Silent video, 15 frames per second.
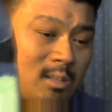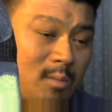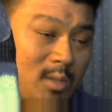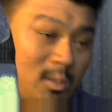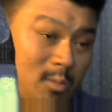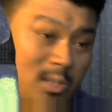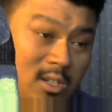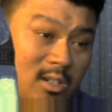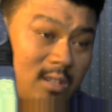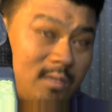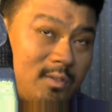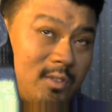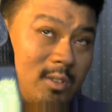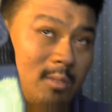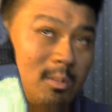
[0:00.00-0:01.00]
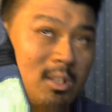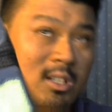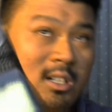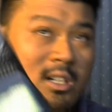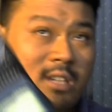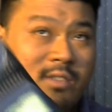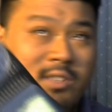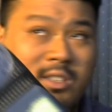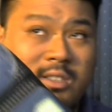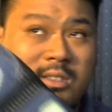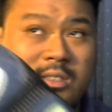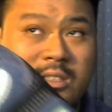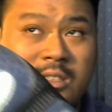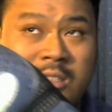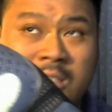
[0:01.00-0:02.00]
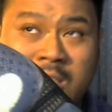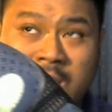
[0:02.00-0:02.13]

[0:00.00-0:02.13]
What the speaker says: I mean, it'll be comfy, but then obviously